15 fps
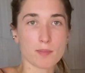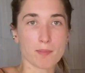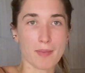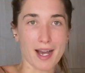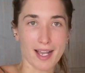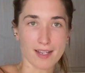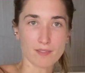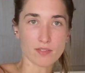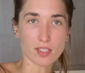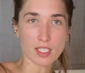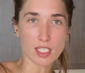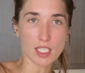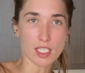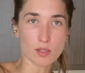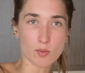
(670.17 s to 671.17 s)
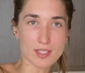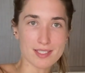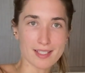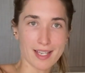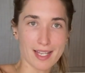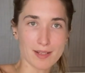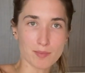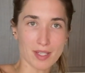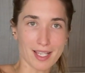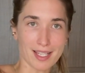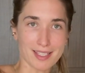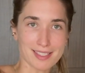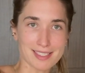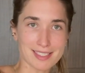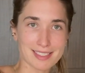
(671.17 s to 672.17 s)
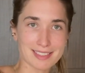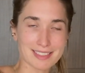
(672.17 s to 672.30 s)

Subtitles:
mindfully once again, because